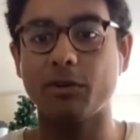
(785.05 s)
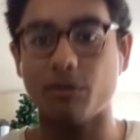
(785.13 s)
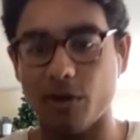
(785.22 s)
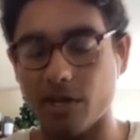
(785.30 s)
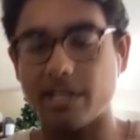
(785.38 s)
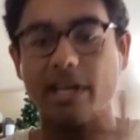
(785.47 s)
for
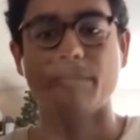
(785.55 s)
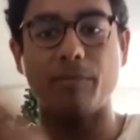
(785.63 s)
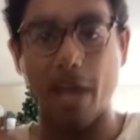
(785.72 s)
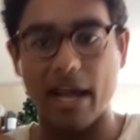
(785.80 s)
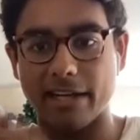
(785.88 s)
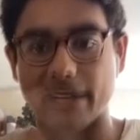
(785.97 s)
front end,
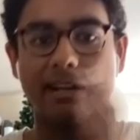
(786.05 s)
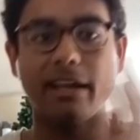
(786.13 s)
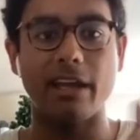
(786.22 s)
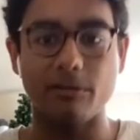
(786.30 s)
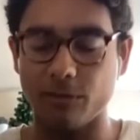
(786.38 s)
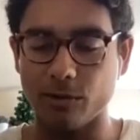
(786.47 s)
back end,
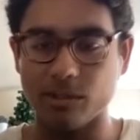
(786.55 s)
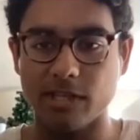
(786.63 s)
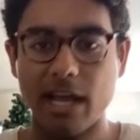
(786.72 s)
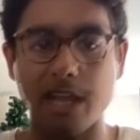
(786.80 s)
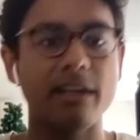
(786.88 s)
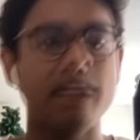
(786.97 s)
and full
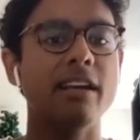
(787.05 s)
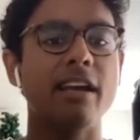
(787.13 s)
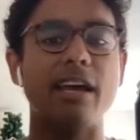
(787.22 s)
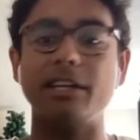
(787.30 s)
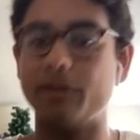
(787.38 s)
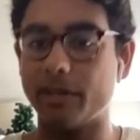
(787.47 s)
stack,
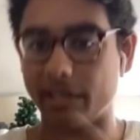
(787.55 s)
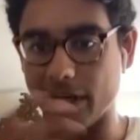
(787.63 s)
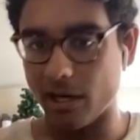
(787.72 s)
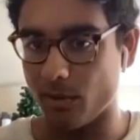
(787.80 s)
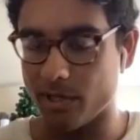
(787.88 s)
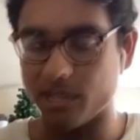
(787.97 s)
and you can
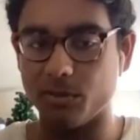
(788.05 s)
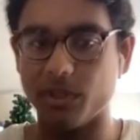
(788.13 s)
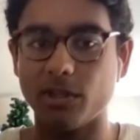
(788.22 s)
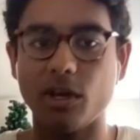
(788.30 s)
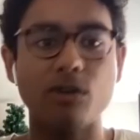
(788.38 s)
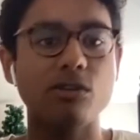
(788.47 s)
get acquainted
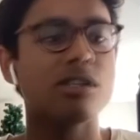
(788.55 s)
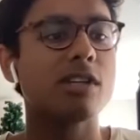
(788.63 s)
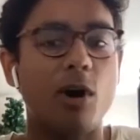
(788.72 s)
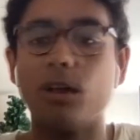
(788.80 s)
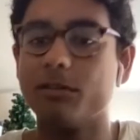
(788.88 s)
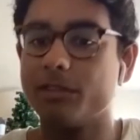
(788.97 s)
with those.
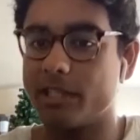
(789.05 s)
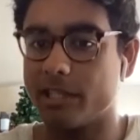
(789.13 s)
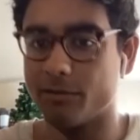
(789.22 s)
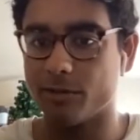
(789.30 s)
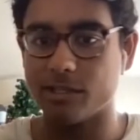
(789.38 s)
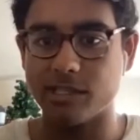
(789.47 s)
All of the
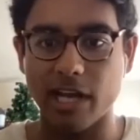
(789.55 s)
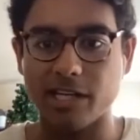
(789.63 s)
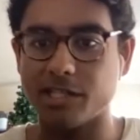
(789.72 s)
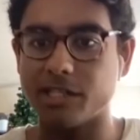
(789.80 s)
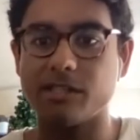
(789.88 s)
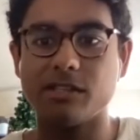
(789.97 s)
different
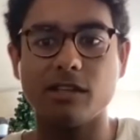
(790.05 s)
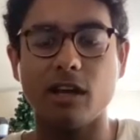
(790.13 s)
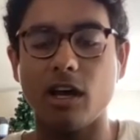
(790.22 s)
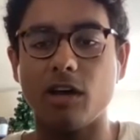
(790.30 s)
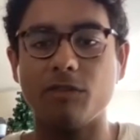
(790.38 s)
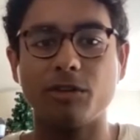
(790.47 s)
sections
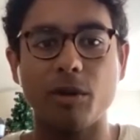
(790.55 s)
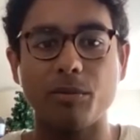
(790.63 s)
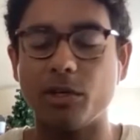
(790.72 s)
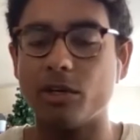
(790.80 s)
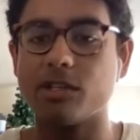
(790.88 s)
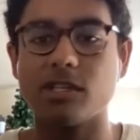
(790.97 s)
of
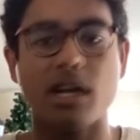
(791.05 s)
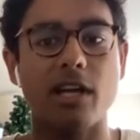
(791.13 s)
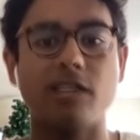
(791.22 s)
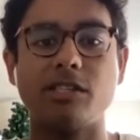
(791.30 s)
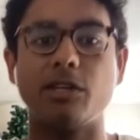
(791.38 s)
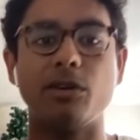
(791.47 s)
computer
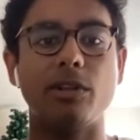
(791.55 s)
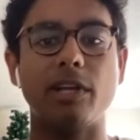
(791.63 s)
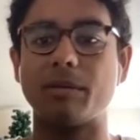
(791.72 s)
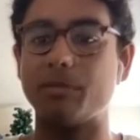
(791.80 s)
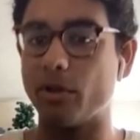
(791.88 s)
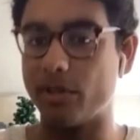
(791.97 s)
science, you know,
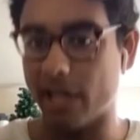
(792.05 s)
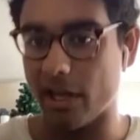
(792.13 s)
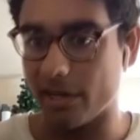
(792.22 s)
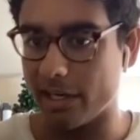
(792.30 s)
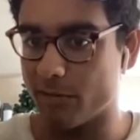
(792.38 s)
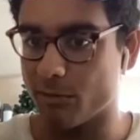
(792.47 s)
like building
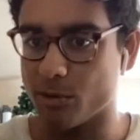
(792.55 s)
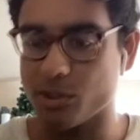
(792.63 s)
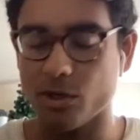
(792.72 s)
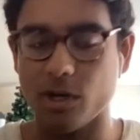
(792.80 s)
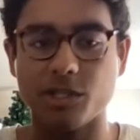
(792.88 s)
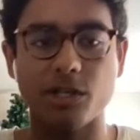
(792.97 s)
out an
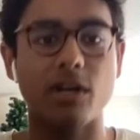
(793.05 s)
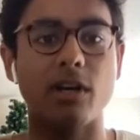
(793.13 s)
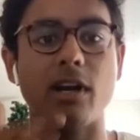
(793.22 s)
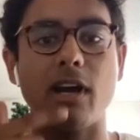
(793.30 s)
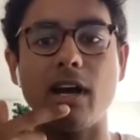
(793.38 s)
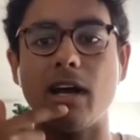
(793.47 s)

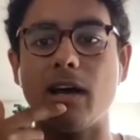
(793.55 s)
infrastructure,